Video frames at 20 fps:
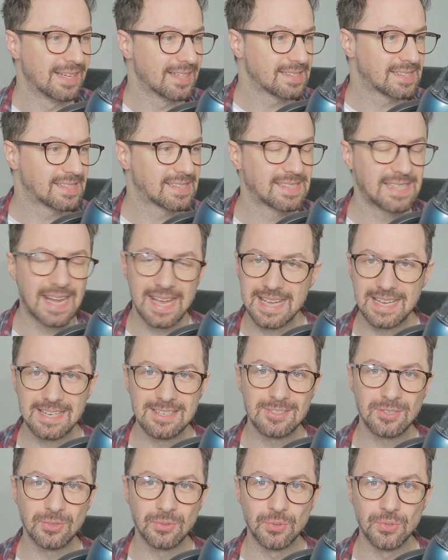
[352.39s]
stay
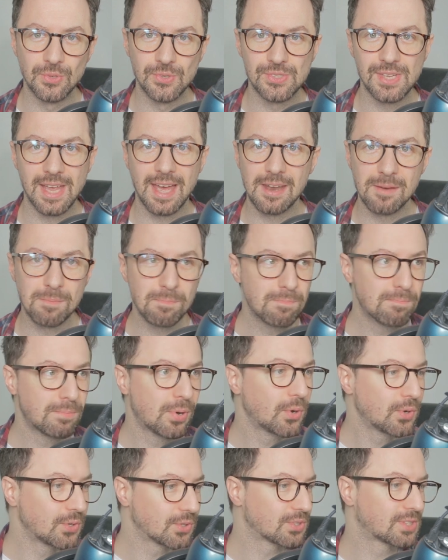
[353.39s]
indoors, and
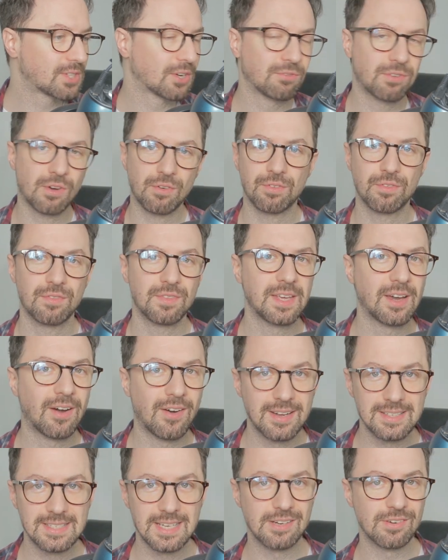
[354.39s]
put yourself off of the
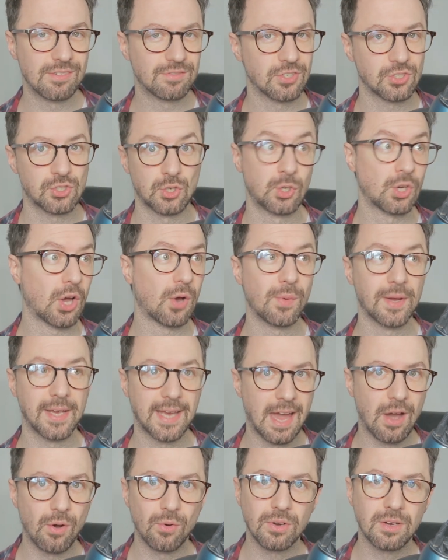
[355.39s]
idea of just
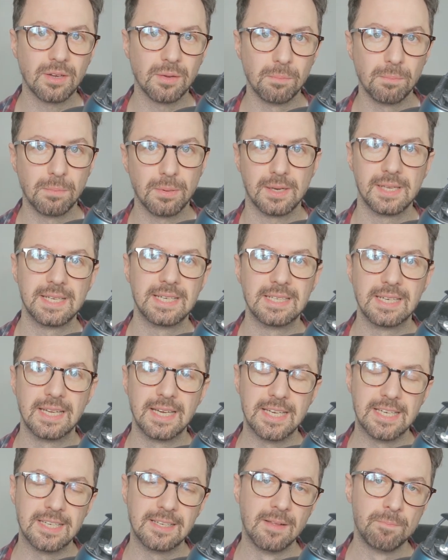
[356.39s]
going out
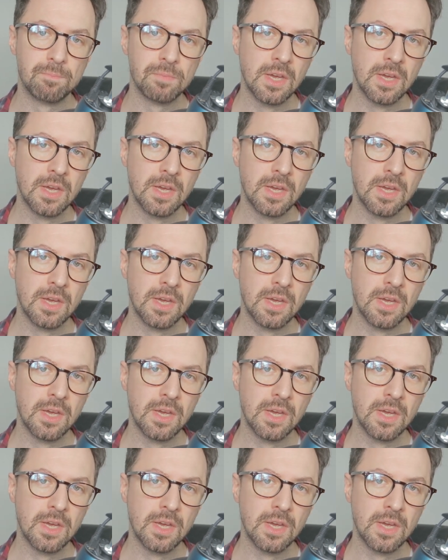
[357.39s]
completely.